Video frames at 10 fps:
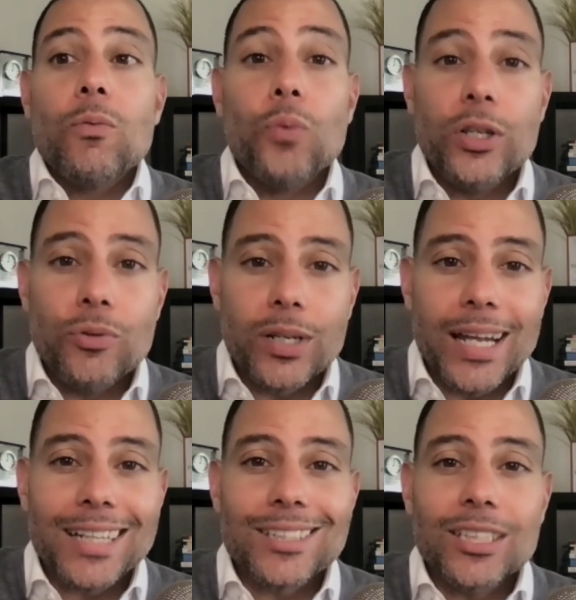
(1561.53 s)
when you
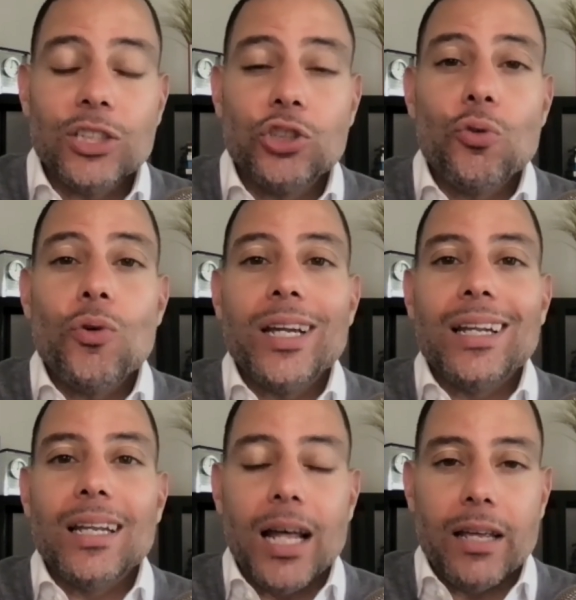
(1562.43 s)
can actually
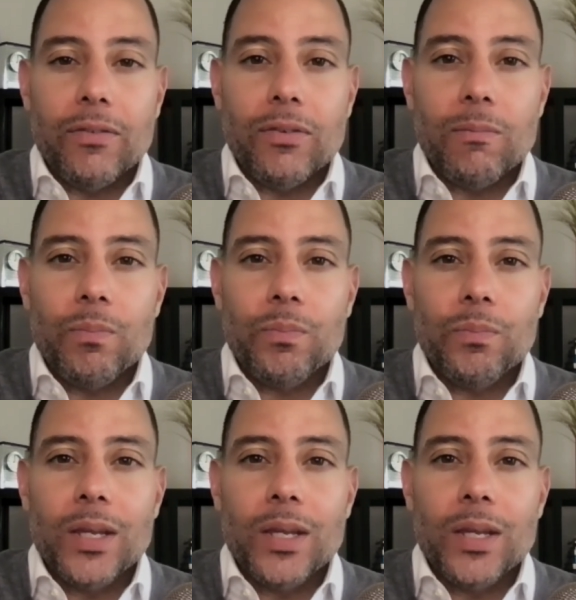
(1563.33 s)
enjoy life?